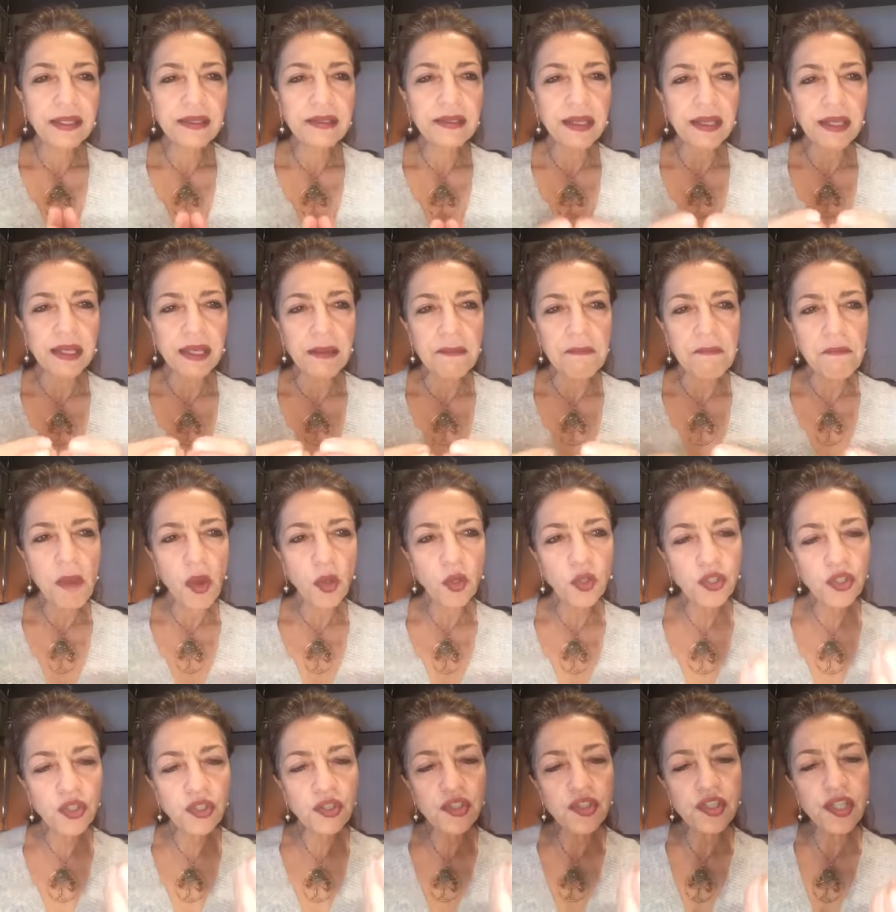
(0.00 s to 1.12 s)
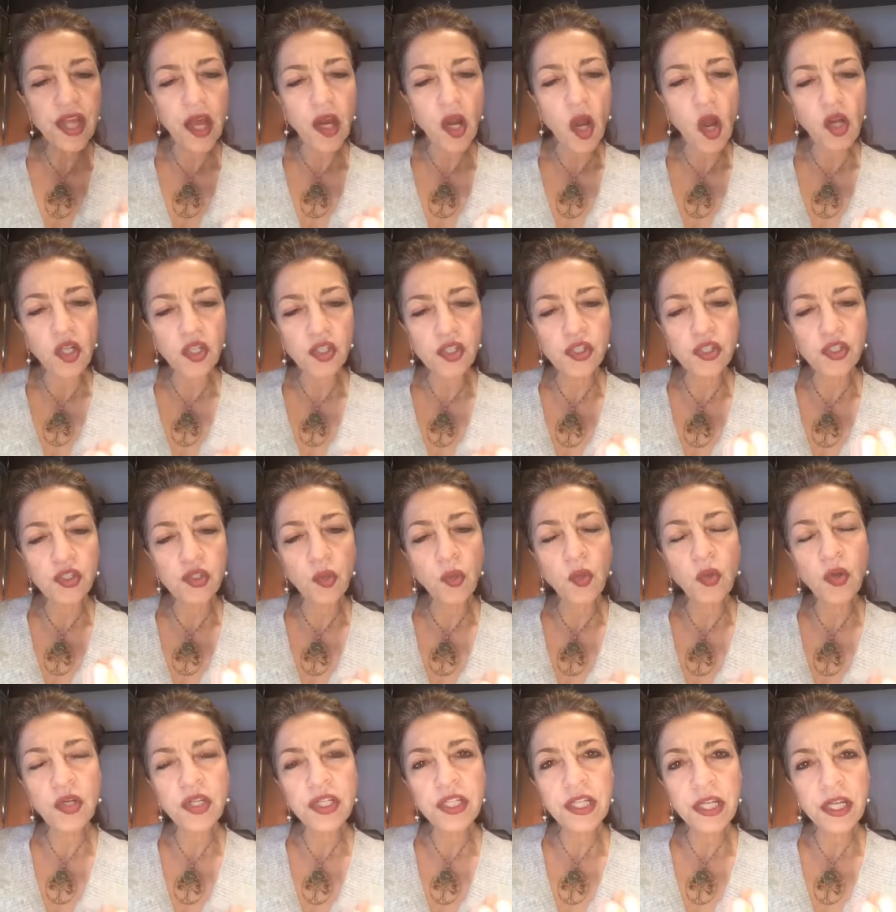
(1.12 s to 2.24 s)
the emotions that are
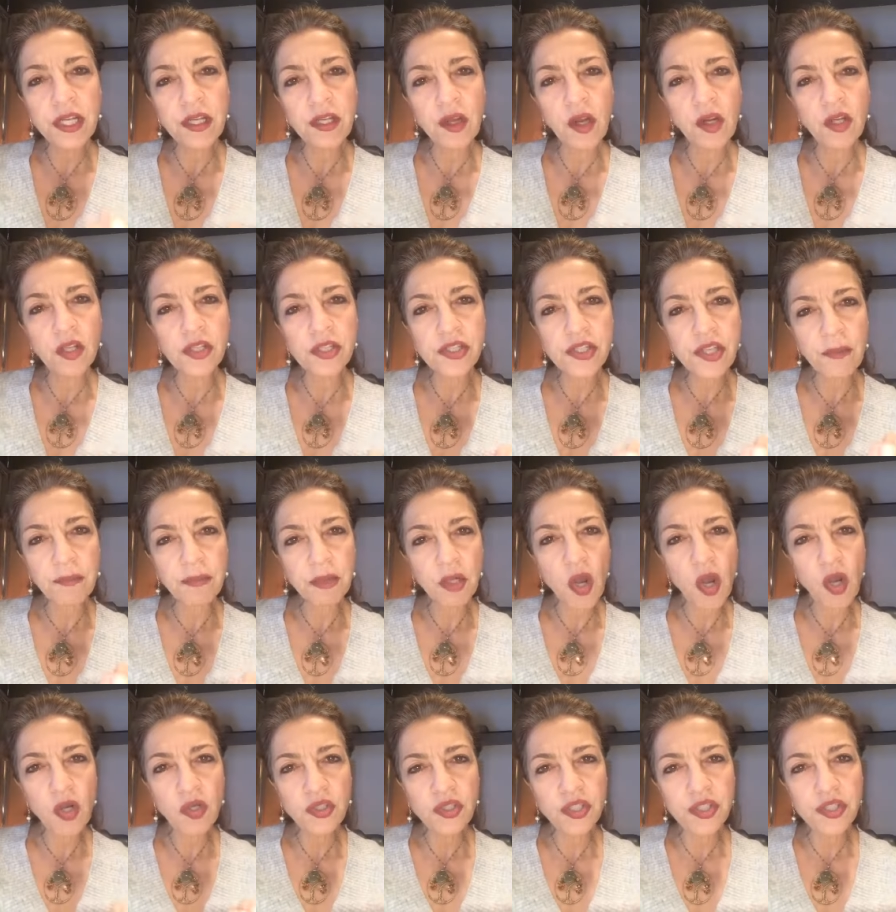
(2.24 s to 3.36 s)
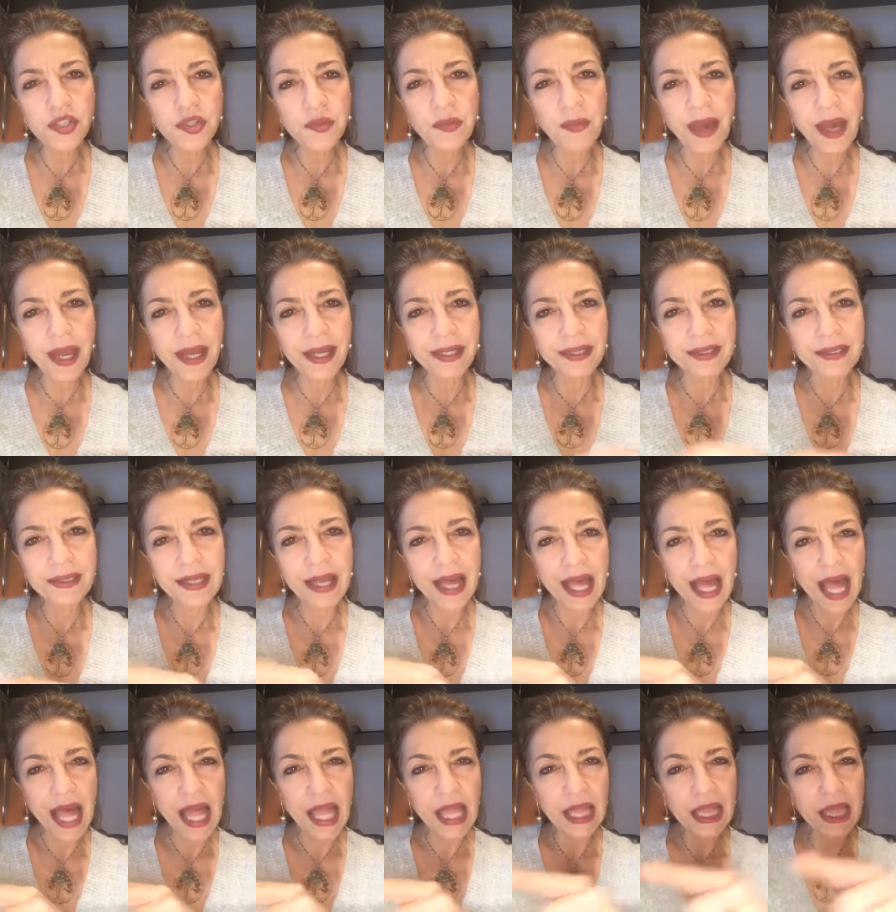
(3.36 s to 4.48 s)
stored in our subconscious mind
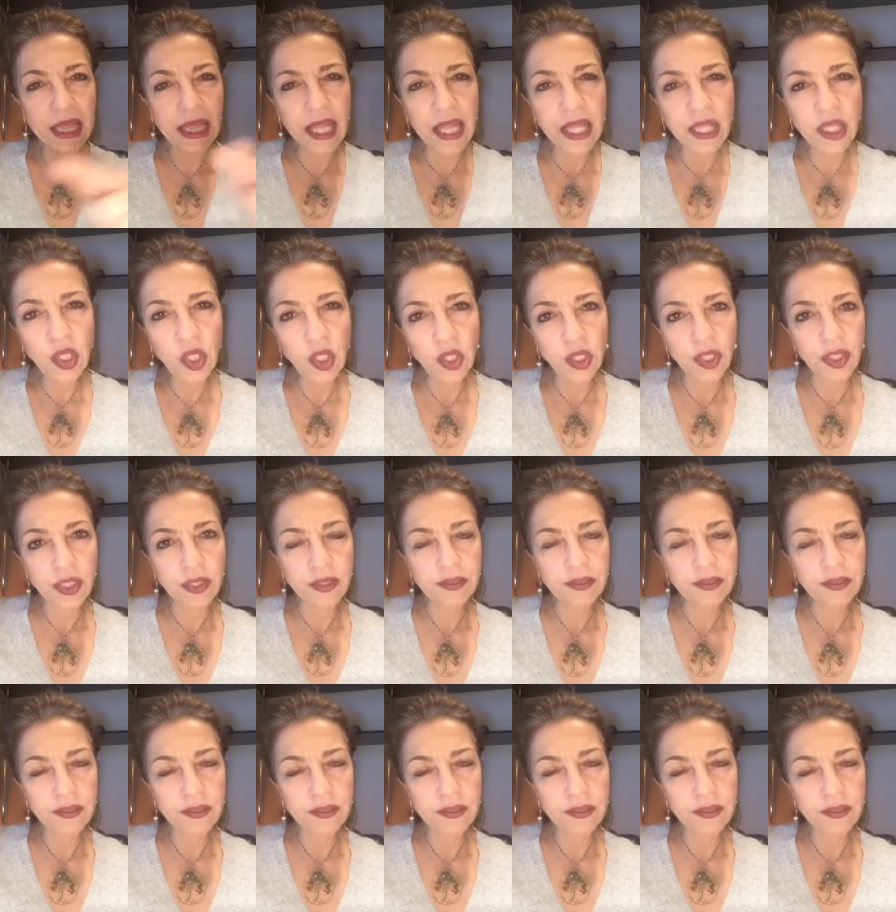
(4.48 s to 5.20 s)
linger.